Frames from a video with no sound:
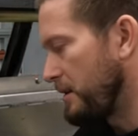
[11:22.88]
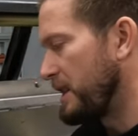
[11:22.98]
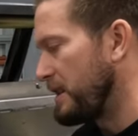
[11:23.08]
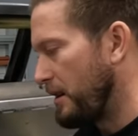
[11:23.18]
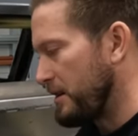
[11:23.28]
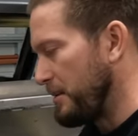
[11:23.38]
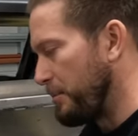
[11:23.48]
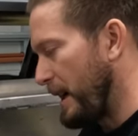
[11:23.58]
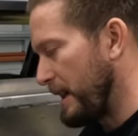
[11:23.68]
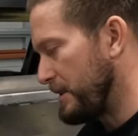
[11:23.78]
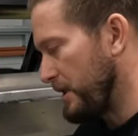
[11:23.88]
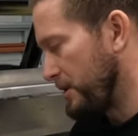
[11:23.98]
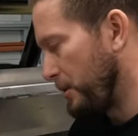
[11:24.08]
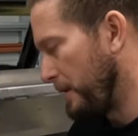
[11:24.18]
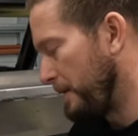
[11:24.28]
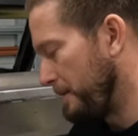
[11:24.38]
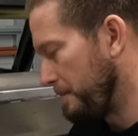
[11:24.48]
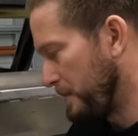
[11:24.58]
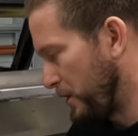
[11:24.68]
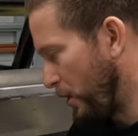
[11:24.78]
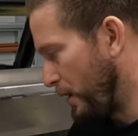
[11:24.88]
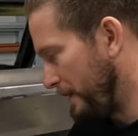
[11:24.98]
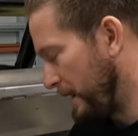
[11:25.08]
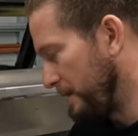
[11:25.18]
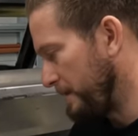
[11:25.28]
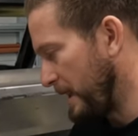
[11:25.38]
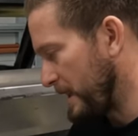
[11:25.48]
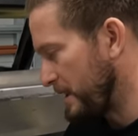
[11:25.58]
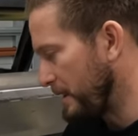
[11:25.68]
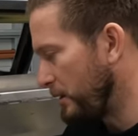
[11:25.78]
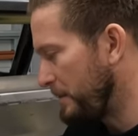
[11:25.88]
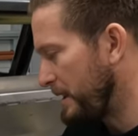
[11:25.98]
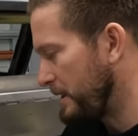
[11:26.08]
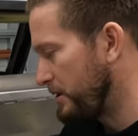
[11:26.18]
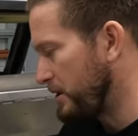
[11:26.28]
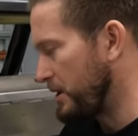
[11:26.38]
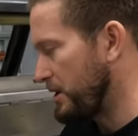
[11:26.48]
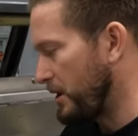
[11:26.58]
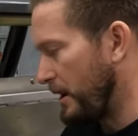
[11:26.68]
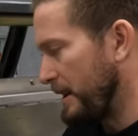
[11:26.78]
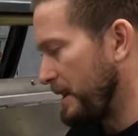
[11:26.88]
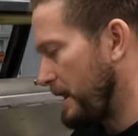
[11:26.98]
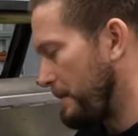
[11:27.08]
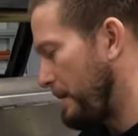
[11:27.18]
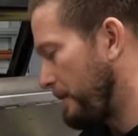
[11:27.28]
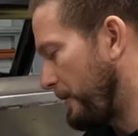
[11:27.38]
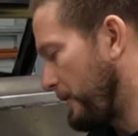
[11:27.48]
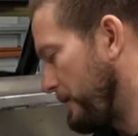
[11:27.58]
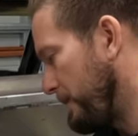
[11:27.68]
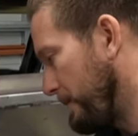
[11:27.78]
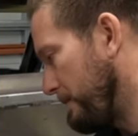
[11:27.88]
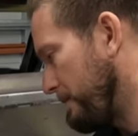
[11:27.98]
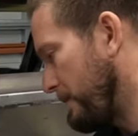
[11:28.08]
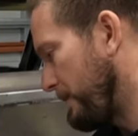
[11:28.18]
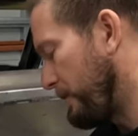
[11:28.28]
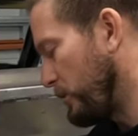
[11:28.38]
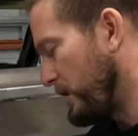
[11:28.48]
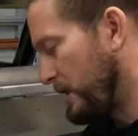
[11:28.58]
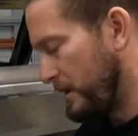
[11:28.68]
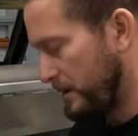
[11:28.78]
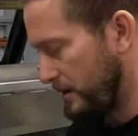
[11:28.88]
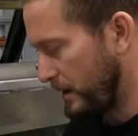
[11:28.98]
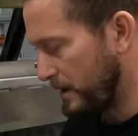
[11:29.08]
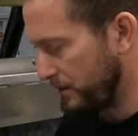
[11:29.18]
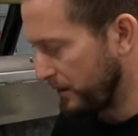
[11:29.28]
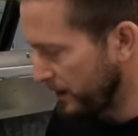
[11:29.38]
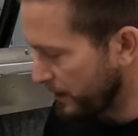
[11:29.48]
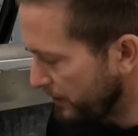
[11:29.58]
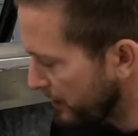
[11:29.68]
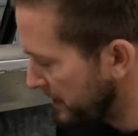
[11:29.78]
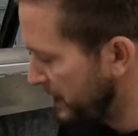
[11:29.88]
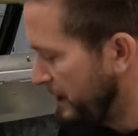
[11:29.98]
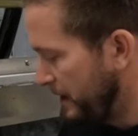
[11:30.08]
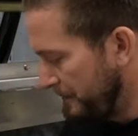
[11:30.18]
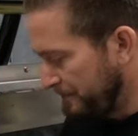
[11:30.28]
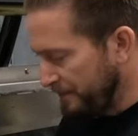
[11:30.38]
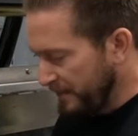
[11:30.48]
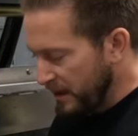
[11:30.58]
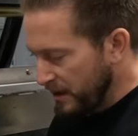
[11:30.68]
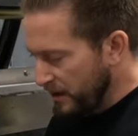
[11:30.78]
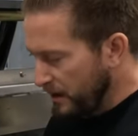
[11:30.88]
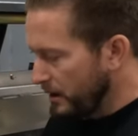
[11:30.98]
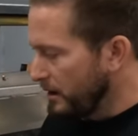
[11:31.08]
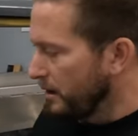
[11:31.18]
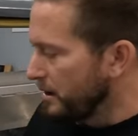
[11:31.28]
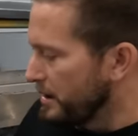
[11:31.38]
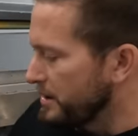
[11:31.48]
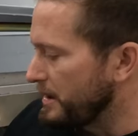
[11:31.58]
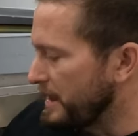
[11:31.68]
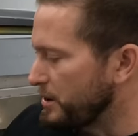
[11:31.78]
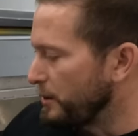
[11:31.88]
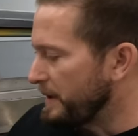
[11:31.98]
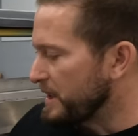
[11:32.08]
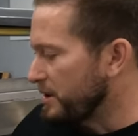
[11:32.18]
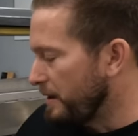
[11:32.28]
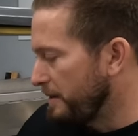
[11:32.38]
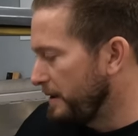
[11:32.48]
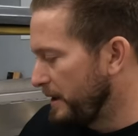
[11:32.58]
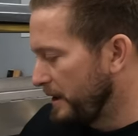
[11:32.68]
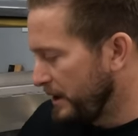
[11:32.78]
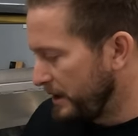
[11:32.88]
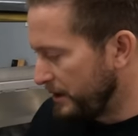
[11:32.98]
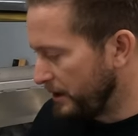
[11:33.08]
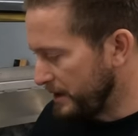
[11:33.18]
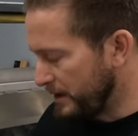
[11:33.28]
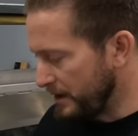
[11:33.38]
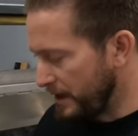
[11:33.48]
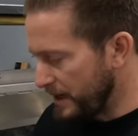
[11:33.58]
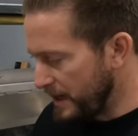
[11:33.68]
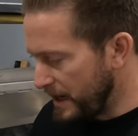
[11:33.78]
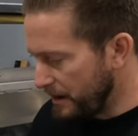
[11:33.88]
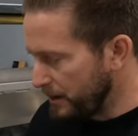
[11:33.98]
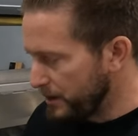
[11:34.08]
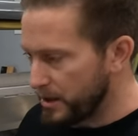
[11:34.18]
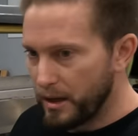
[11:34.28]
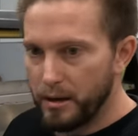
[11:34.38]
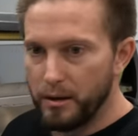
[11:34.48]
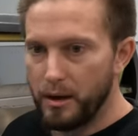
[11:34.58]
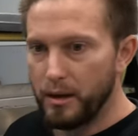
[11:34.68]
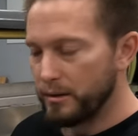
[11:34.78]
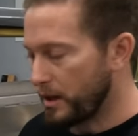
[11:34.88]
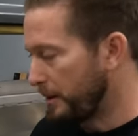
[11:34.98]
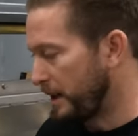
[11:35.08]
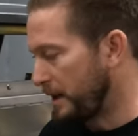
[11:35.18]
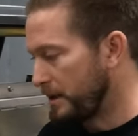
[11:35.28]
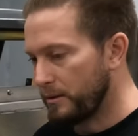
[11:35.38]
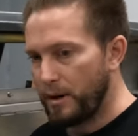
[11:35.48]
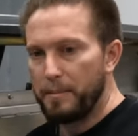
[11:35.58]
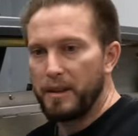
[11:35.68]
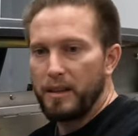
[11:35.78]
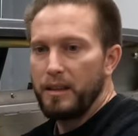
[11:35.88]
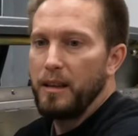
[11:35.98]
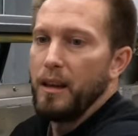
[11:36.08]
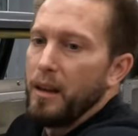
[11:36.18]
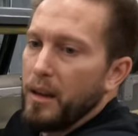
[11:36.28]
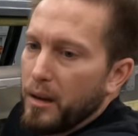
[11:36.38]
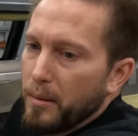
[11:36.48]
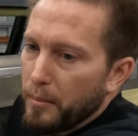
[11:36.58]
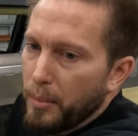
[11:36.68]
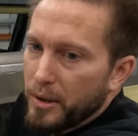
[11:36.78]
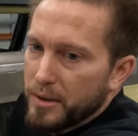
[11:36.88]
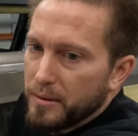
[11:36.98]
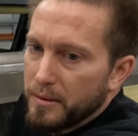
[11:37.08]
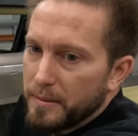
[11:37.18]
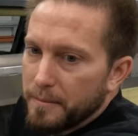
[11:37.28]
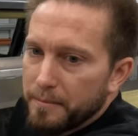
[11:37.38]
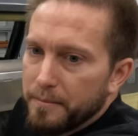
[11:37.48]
So I did notice the bracket just sort of curve in, flex a little bit, just tightening them up fully. That's really annoying me. So that's all fixed off nice and tight now. So I'll go ahead and grab the bottle.